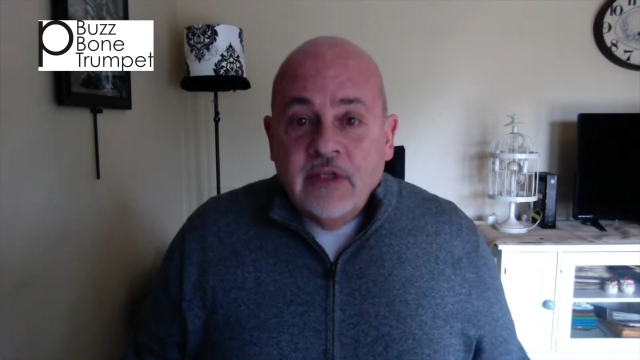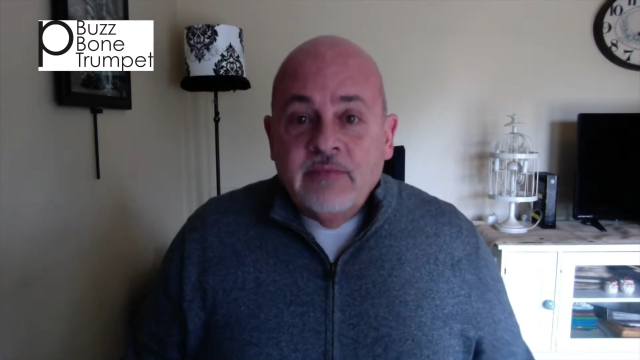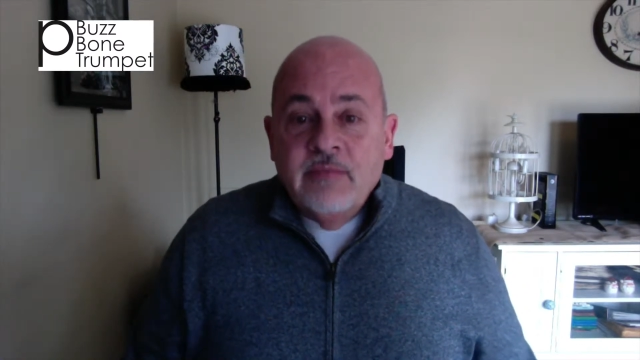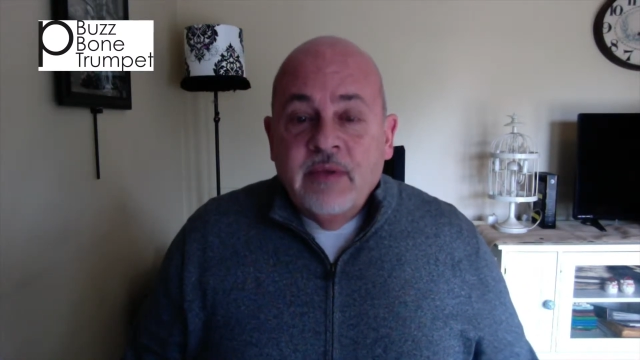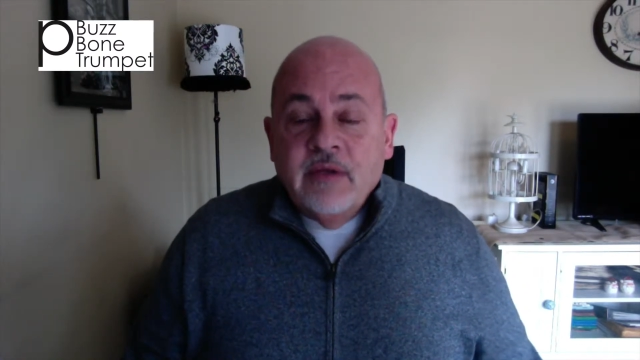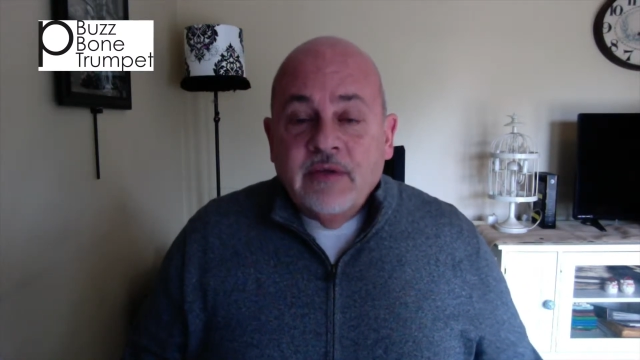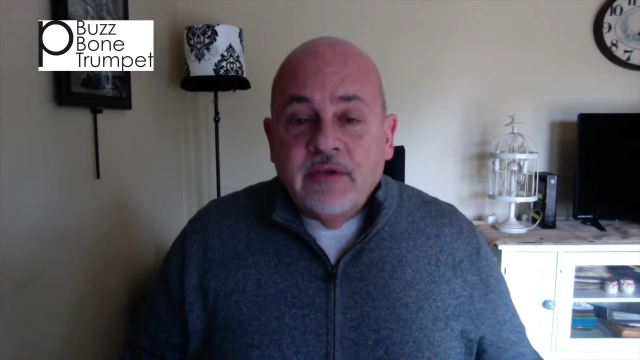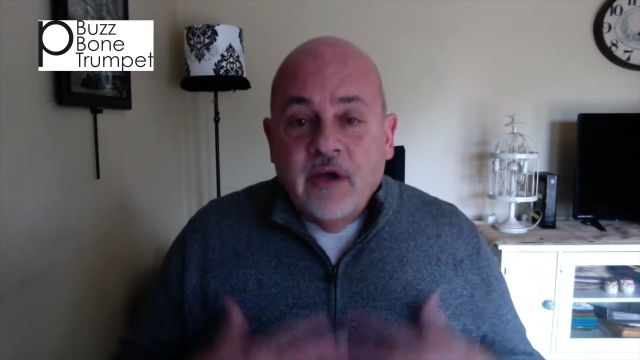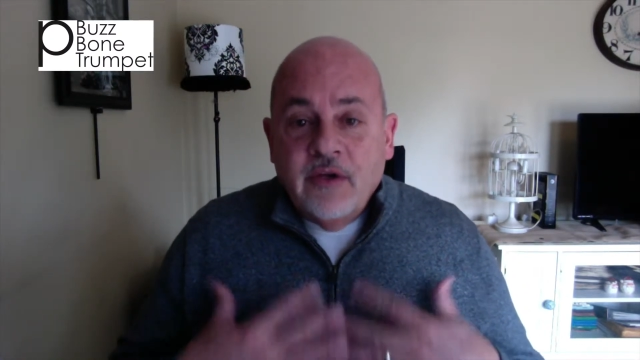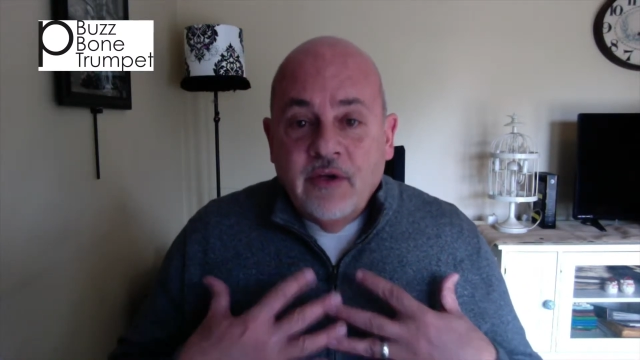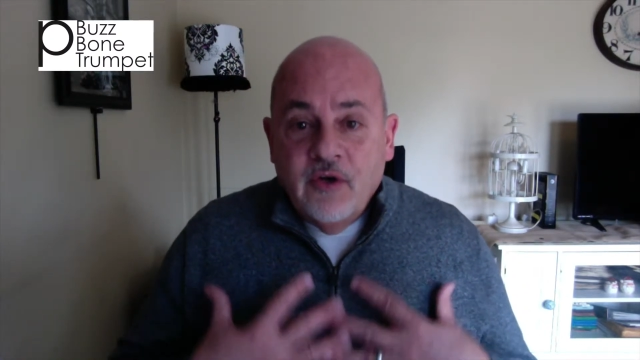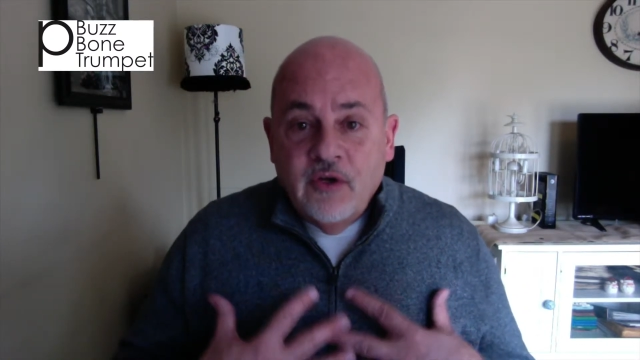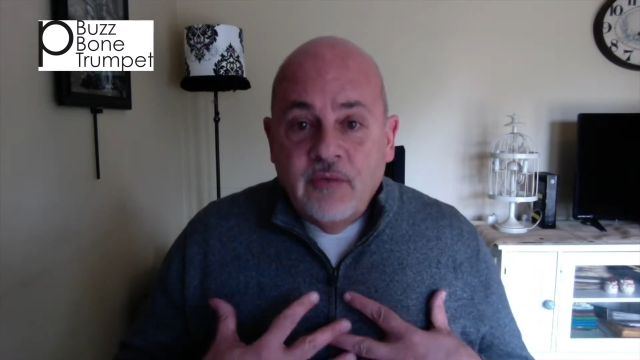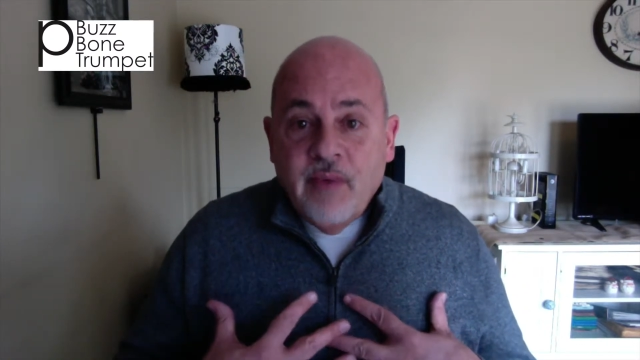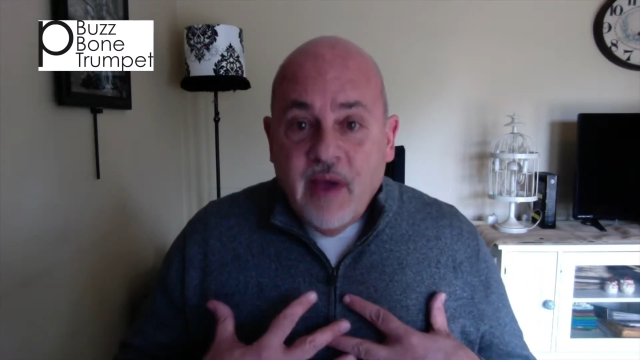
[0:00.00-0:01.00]
built on
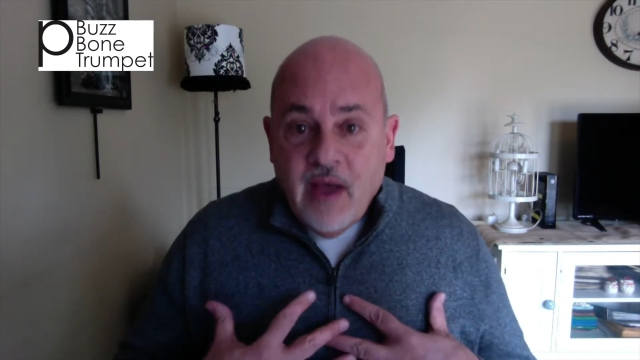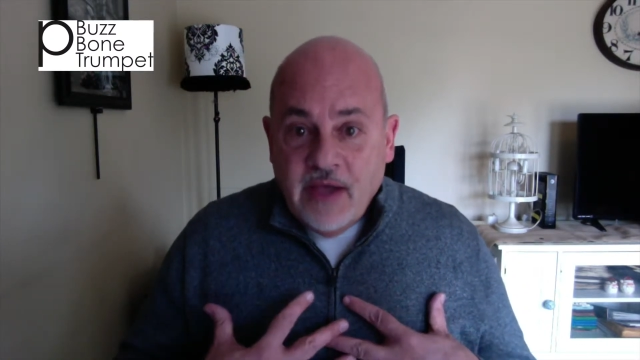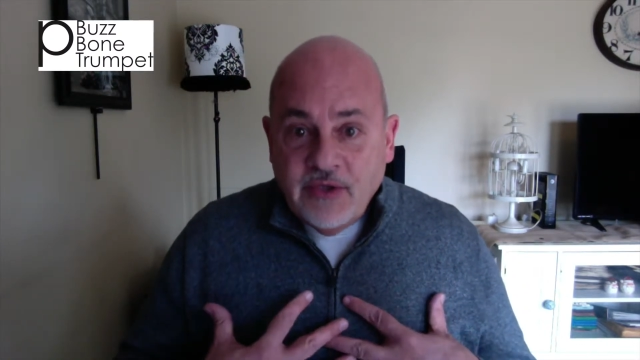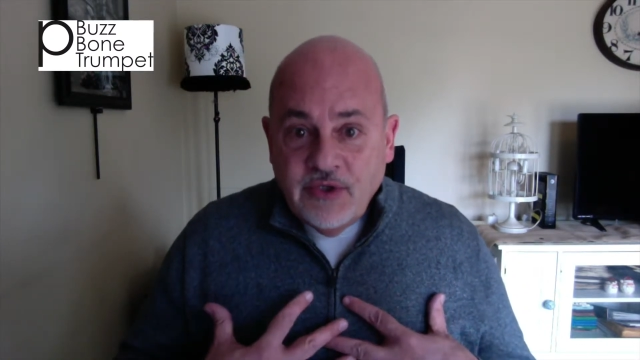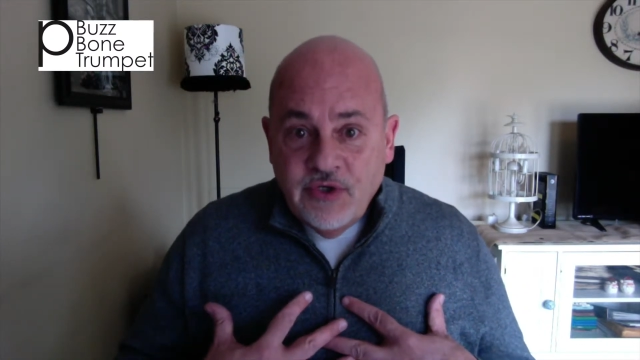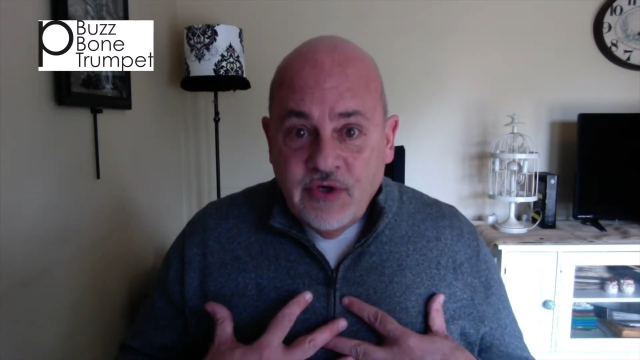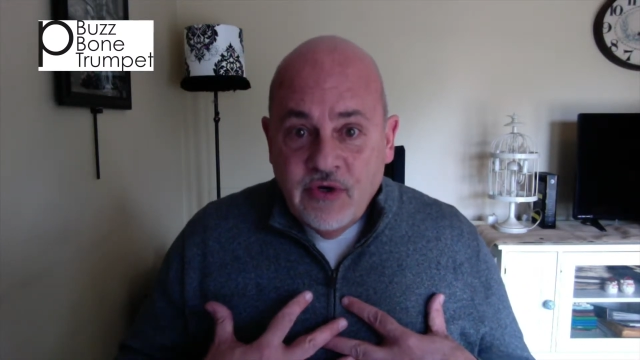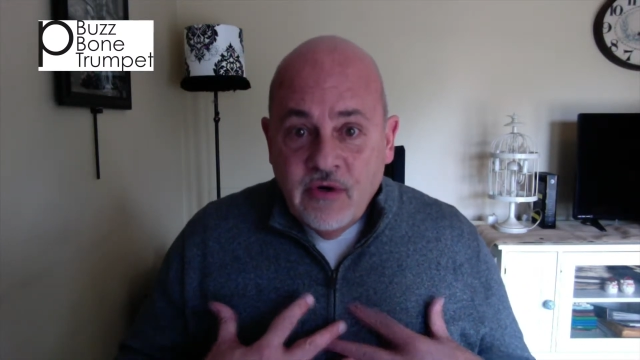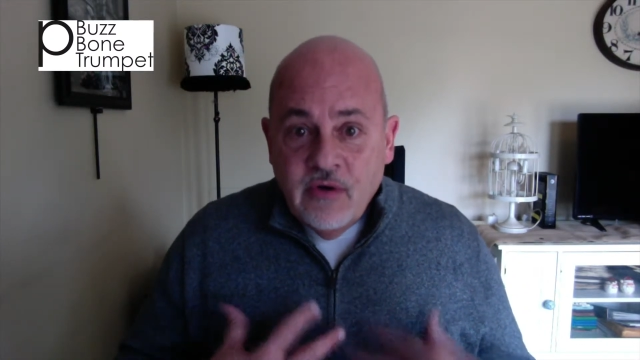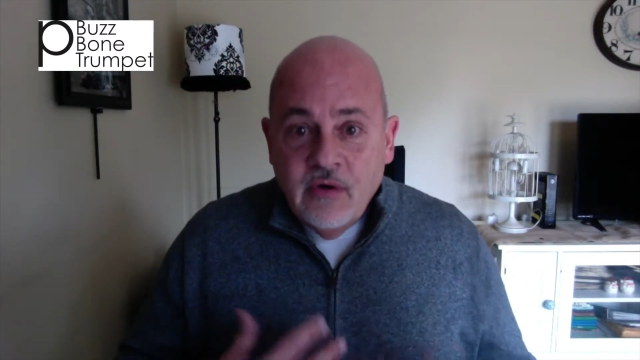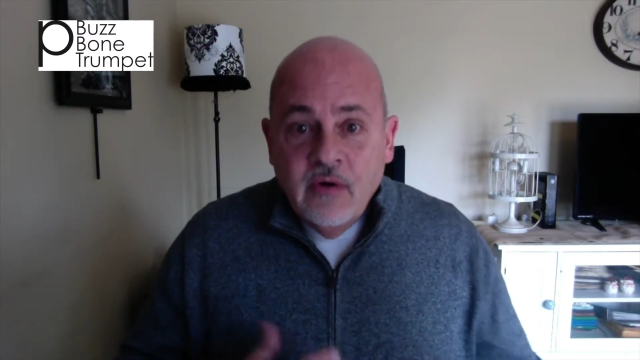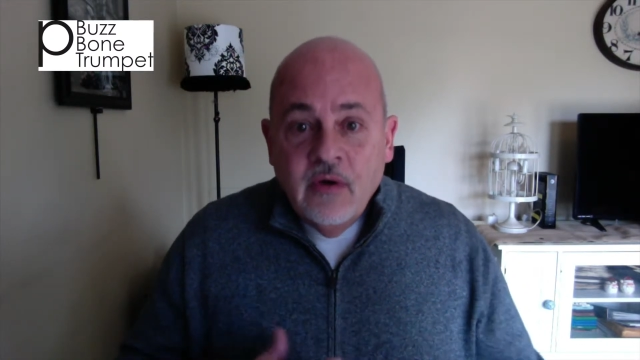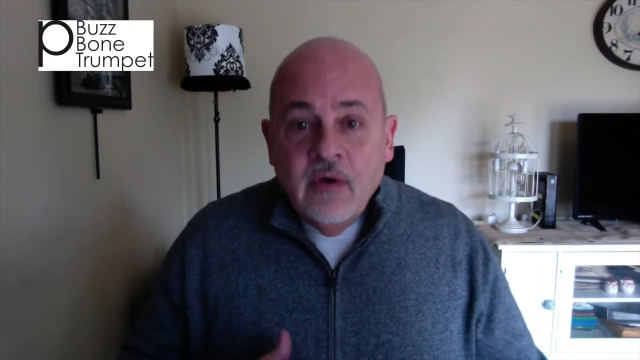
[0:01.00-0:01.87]
good posture.